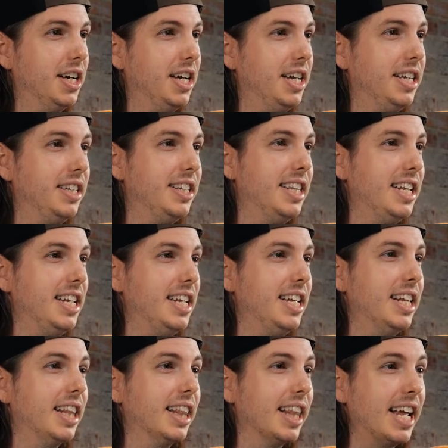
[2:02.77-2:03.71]
is
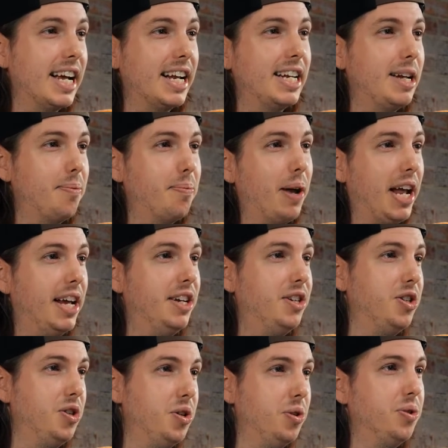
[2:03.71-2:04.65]
the landing
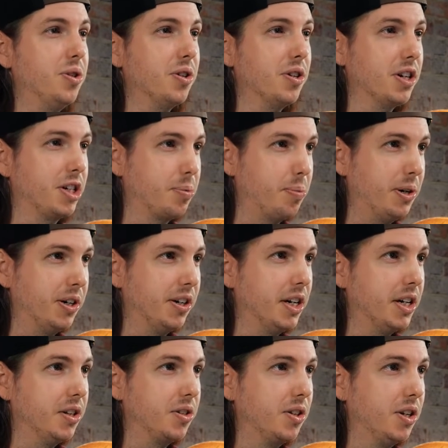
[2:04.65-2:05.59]
page user
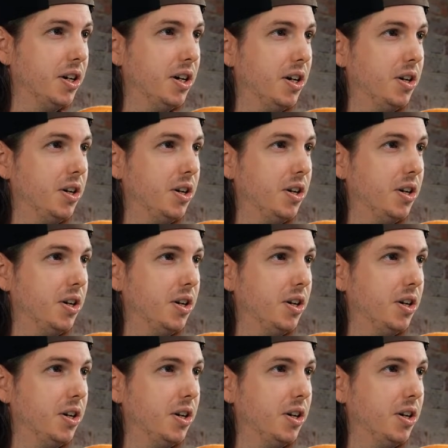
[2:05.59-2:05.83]
experience.